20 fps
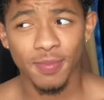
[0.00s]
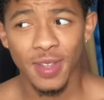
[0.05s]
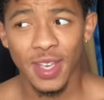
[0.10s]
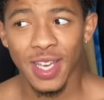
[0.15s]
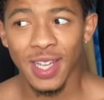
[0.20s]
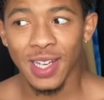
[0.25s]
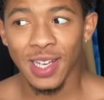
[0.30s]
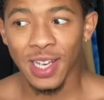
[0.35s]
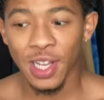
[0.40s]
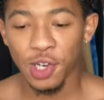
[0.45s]

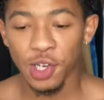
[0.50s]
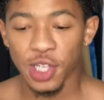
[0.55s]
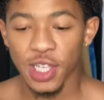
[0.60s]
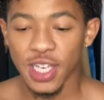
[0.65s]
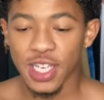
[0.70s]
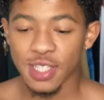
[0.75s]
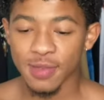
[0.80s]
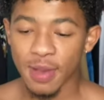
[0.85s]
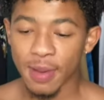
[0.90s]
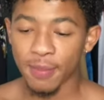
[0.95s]
It literally
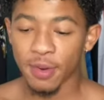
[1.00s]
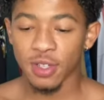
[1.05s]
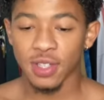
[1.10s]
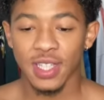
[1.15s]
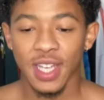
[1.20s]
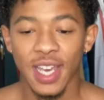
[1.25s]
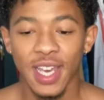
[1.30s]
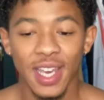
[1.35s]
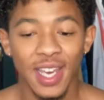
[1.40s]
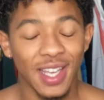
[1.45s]
is my
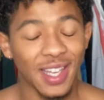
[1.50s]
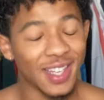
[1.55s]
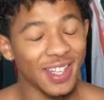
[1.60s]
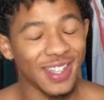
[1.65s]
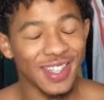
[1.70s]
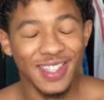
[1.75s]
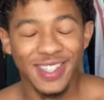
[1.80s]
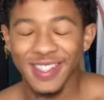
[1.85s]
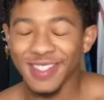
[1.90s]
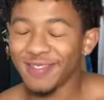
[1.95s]
birthday and
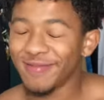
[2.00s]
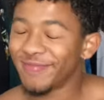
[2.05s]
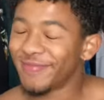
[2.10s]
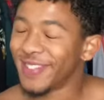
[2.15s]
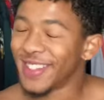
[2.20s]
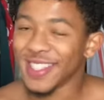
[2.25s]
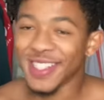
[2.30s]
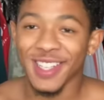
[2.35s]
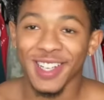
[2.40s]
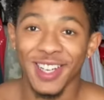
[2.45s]

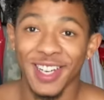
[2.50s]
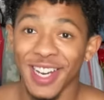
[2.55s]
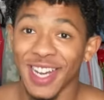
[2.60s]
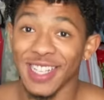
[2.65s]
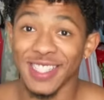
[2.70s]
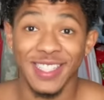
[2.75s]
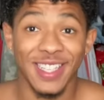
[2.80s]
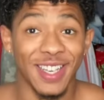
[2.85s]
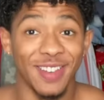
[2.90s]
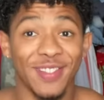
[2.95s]
it's a good
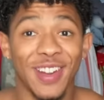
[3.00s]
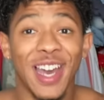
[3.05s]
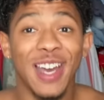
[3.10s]
ass gift.